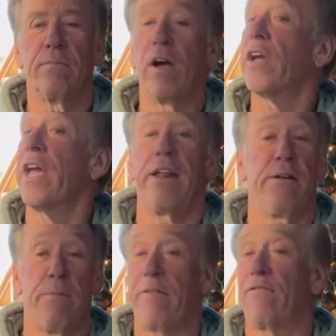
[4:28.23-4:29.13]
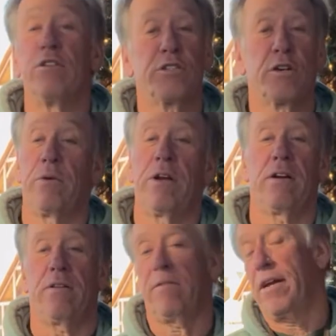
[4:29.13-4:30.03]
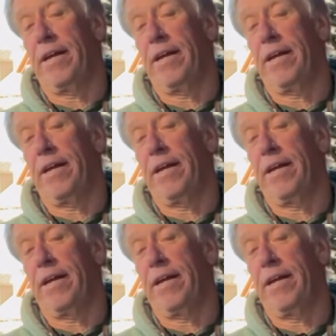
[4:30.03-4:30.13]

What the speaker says: again, my first career,